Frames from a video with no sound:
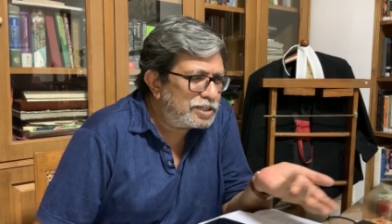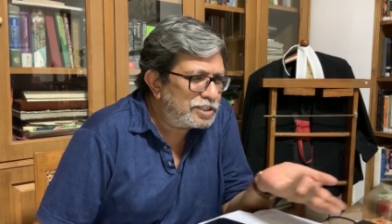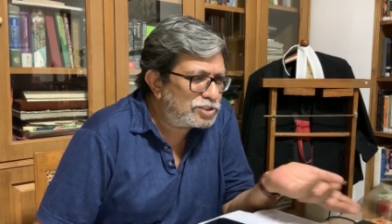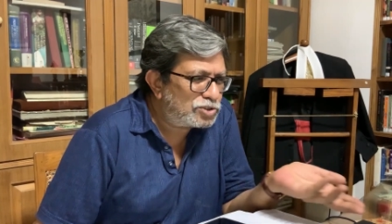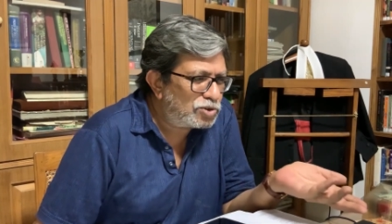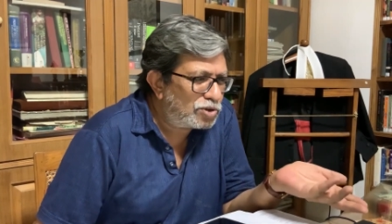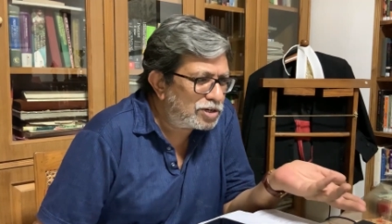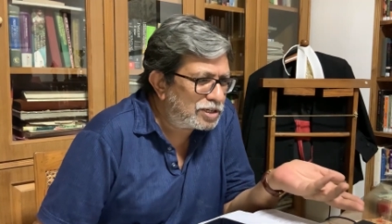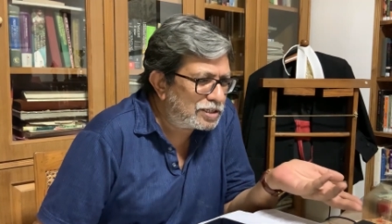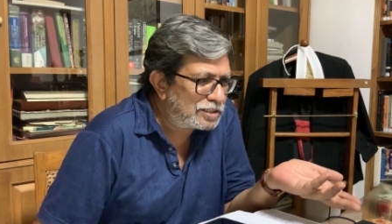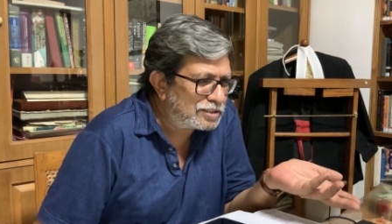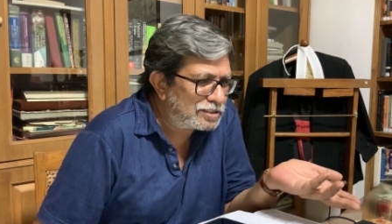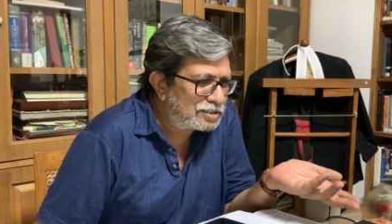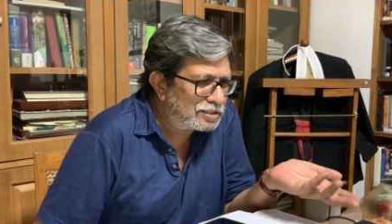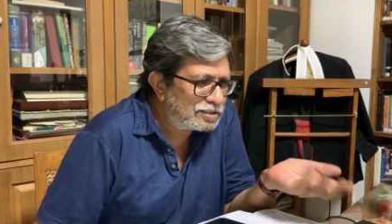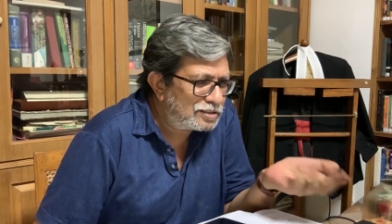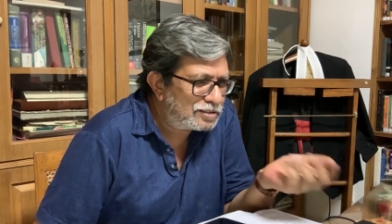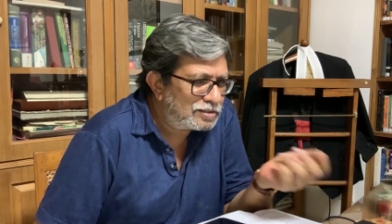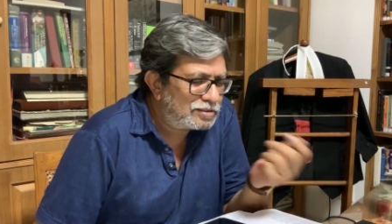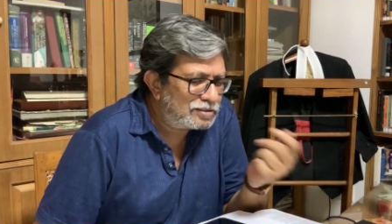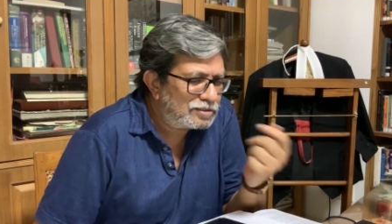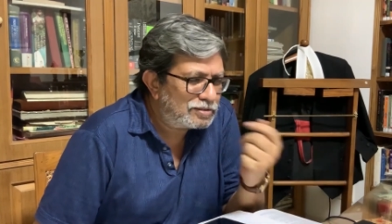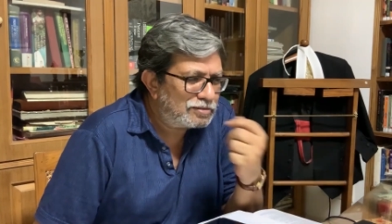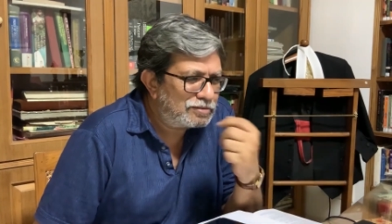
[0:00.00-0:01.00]
dishonest
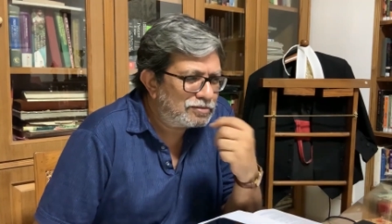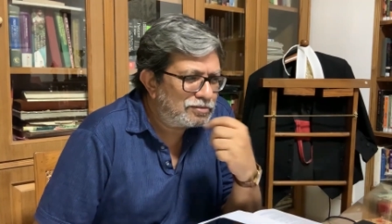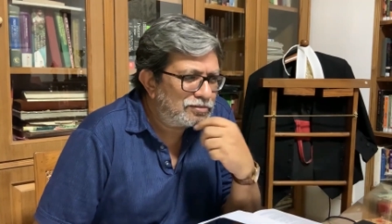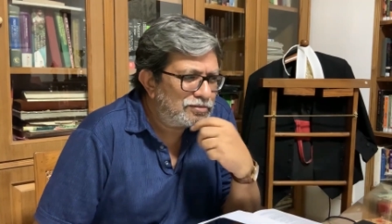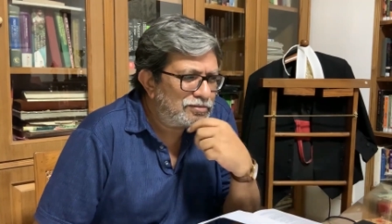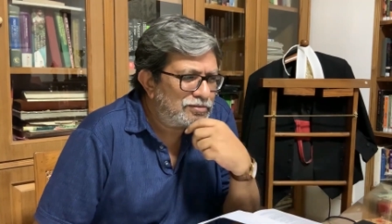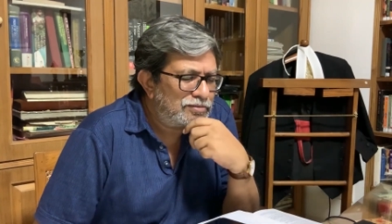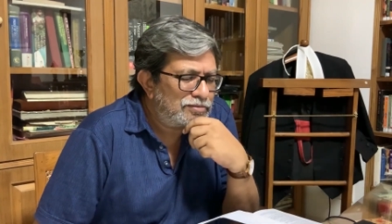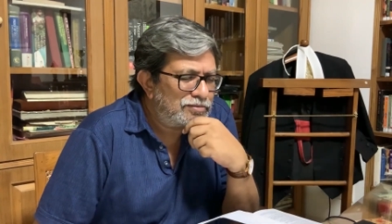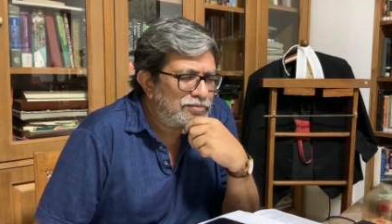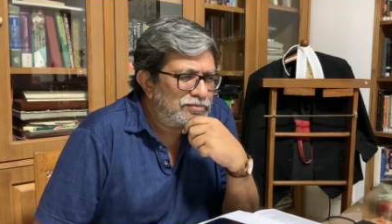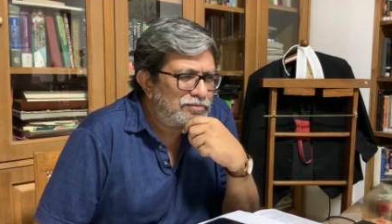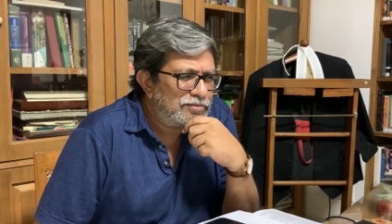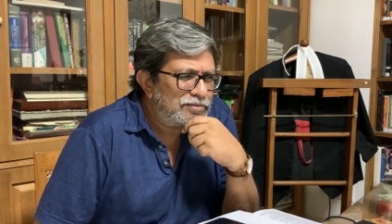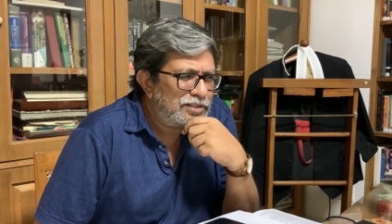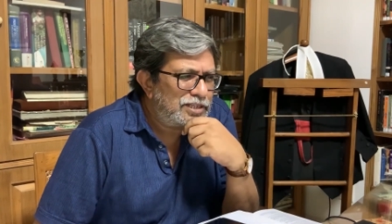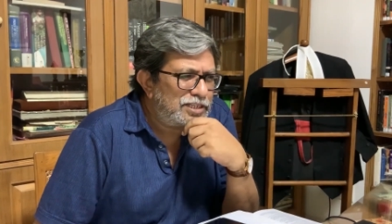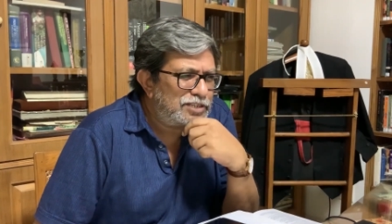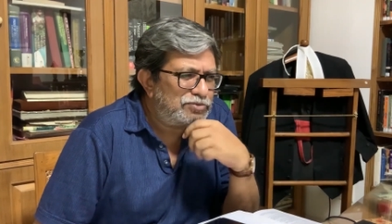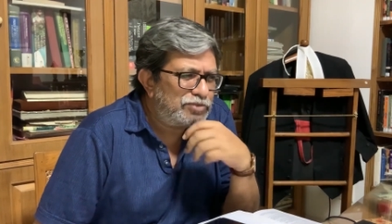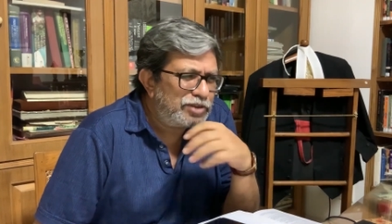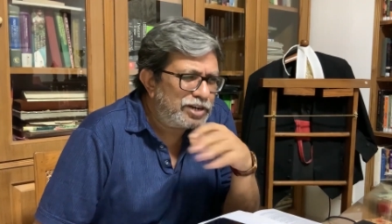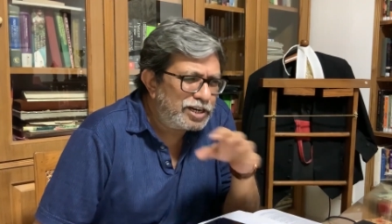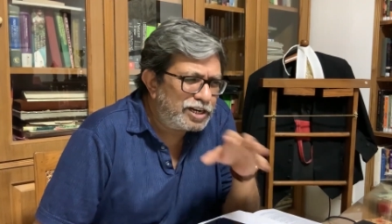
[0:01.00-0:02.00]

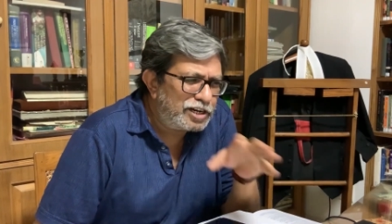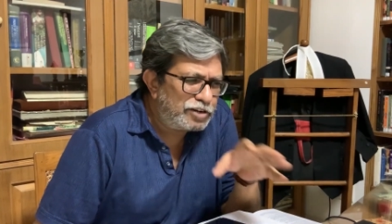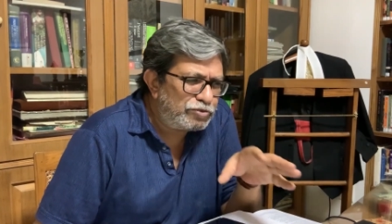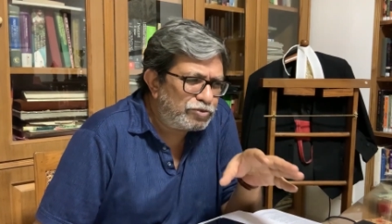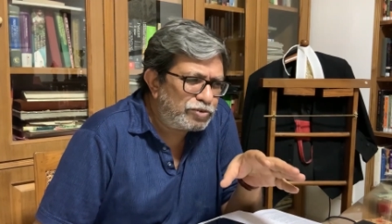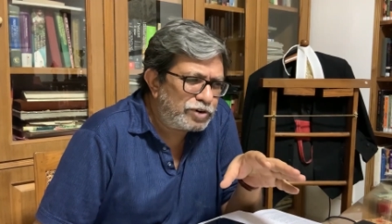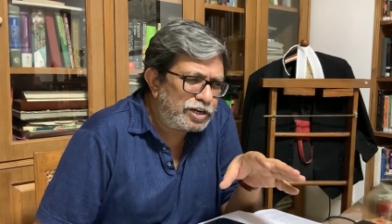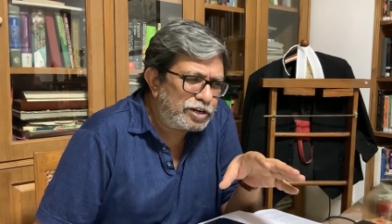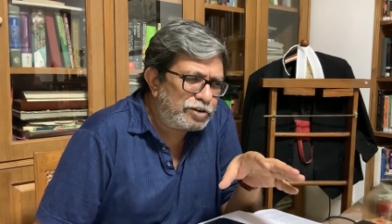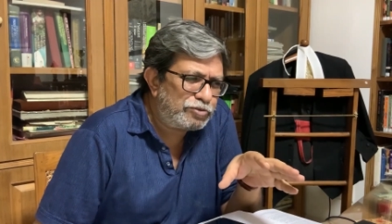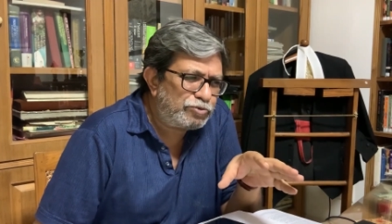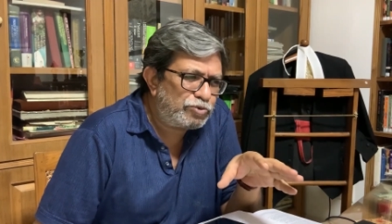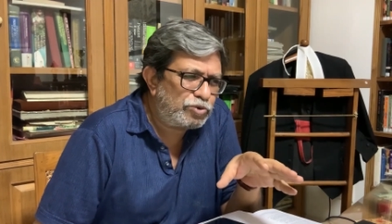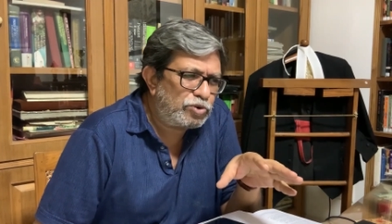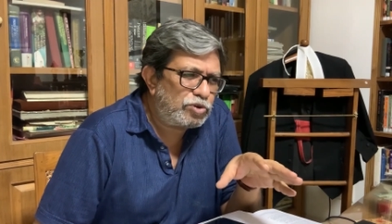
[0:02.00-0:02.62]
is very different